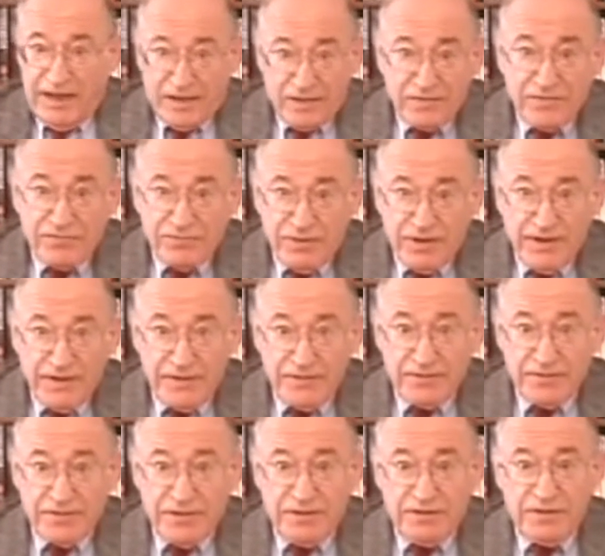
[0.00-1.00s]

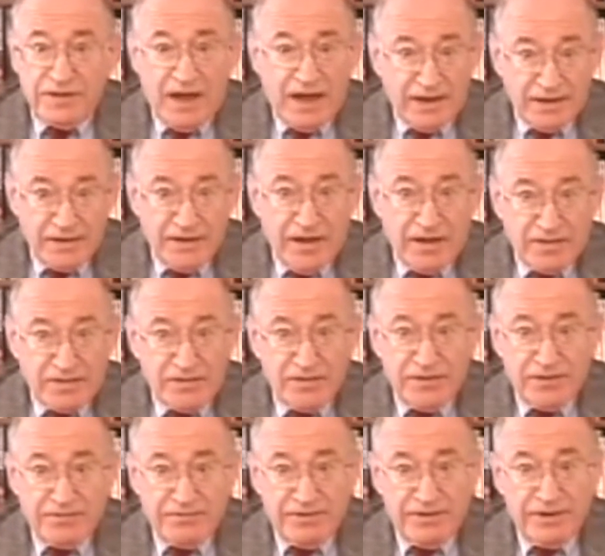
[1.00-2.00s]
x-rays and
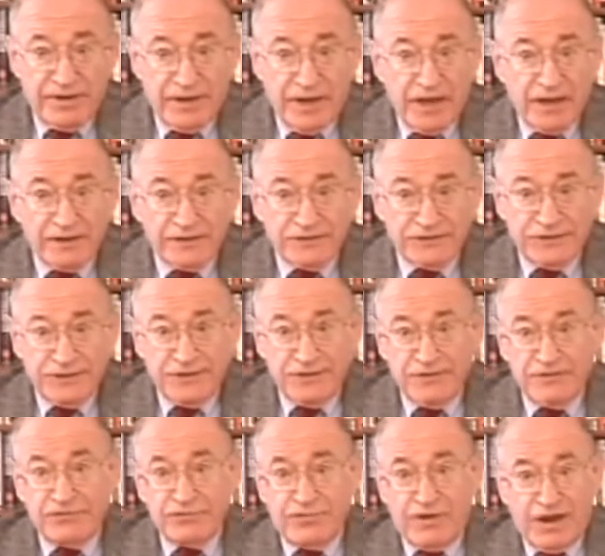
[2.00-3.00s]
diagnostic
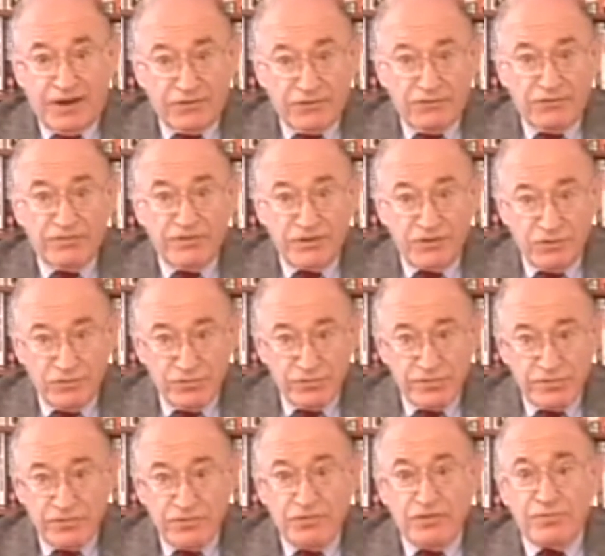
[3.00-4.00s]
radiology, trying to
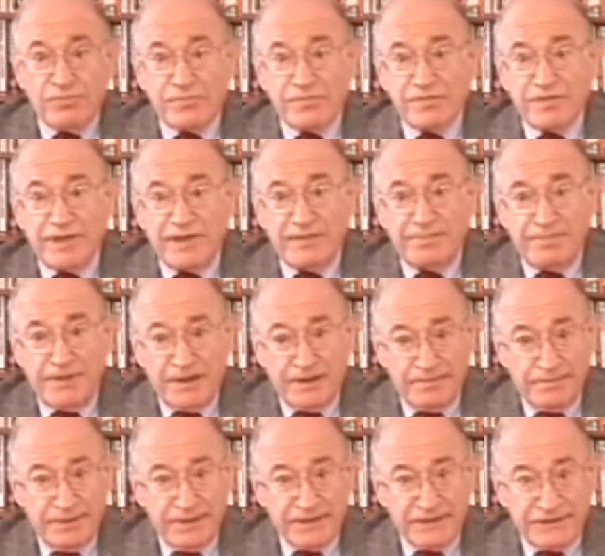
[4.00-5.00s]
reduce the dose and get
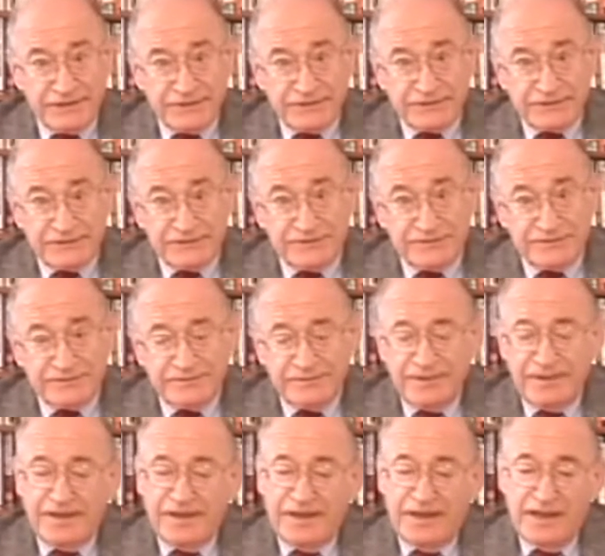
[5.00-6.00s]
better pictures.
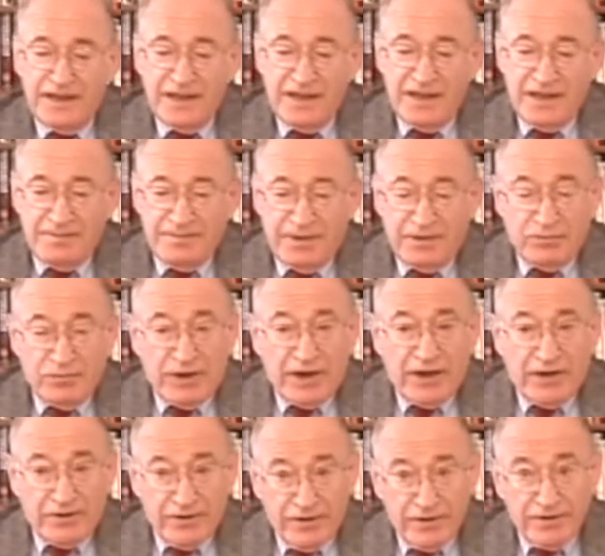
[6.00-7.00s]
But when
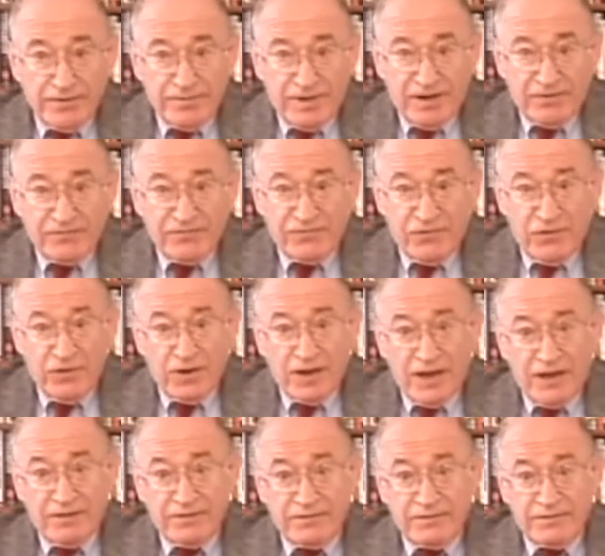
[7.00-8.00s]
I heard about
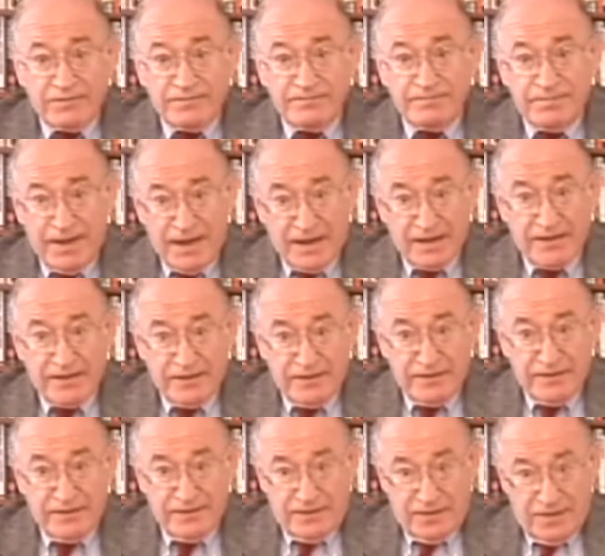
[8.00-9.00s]
fallout back
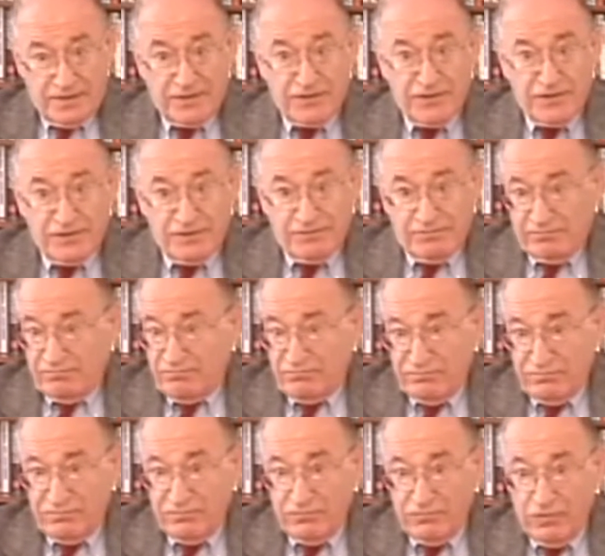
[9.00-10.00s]
in 19,
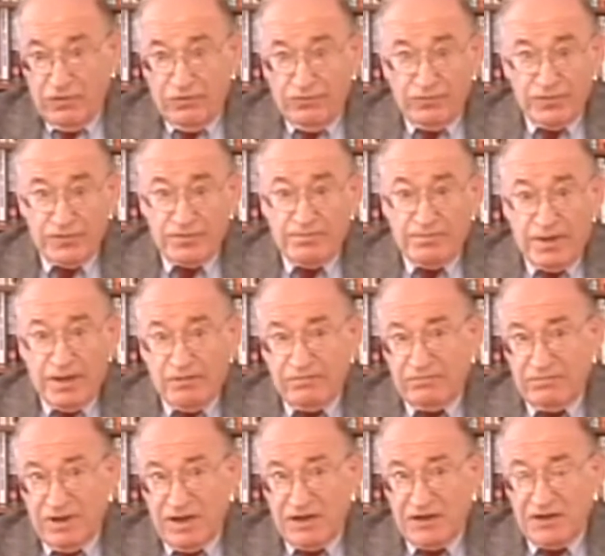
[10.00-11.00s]
well, it was
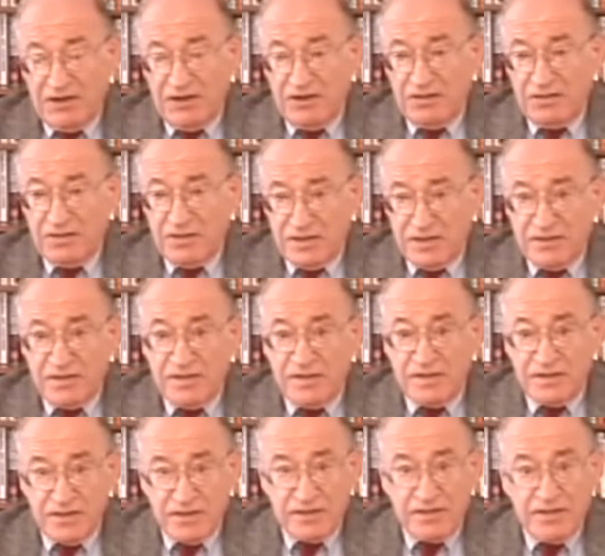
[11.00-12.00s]
about
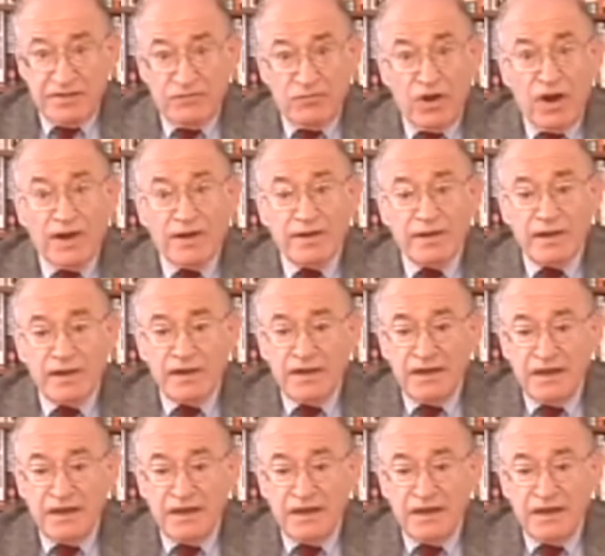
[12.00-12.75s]
1960, 61,